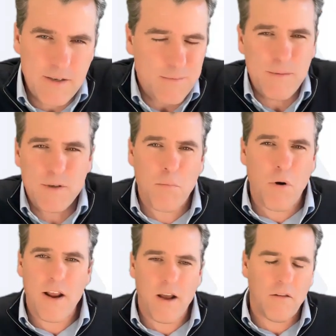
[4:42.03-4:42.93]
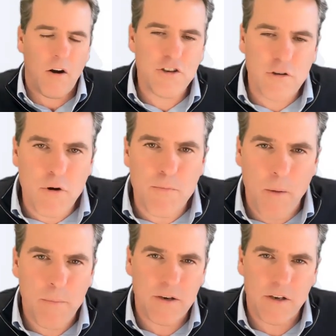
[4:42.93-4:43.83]
Sometimes I'll break a larger group
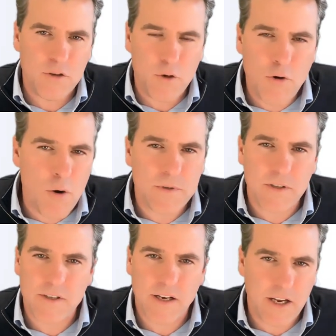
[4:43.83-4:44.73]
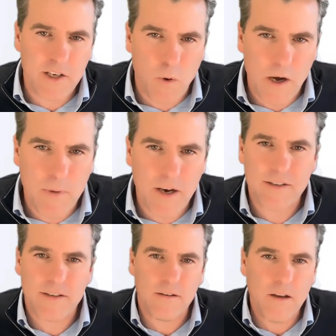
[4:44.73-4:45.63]
up into 2 groups and say, take 20
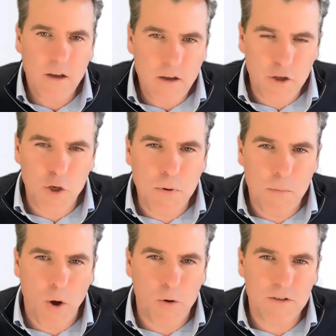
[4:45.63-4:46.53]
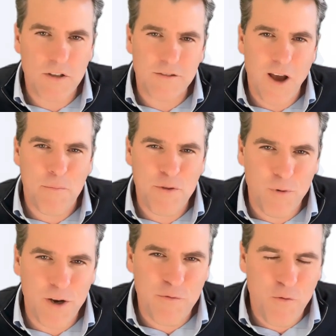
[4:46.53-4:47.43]
minutes and you propose the top
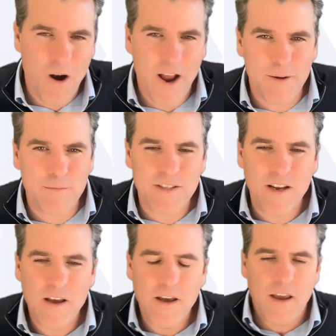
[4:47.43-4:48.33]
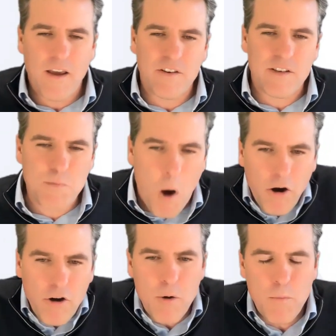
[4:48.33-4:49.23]
3 to 4 items. If it's a
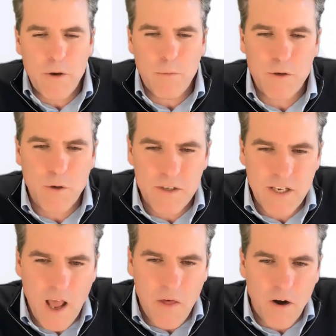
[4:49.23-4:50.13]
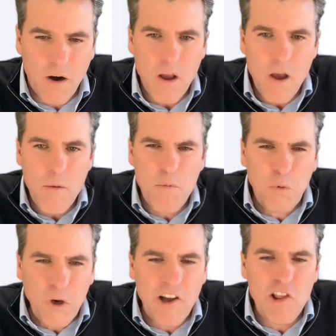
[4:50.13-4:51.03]
smaller group, we would do it together. But
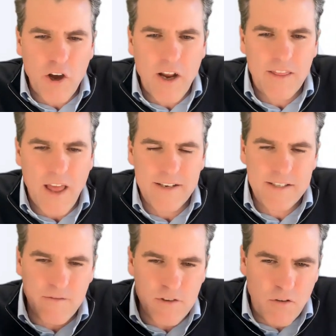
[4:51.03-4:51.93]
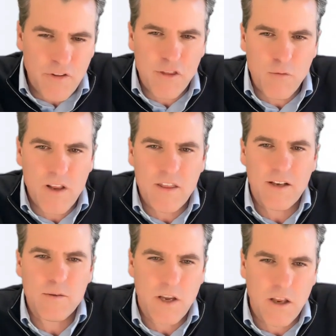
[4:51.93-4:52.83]
really look at that and say, if there's only 3
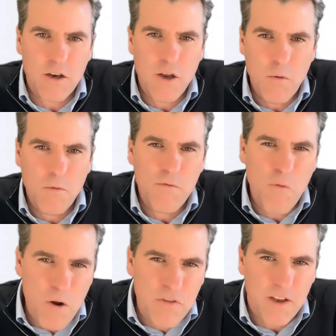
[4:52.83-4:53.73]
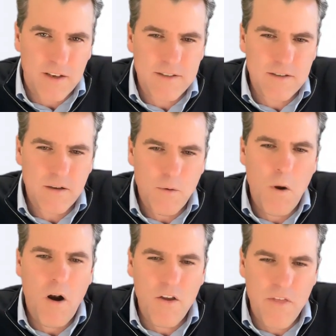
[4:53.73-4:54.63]
things we can do or 4 things,
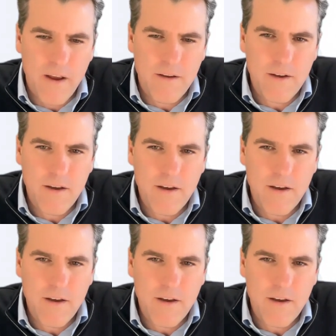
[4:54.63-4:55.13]
what are they?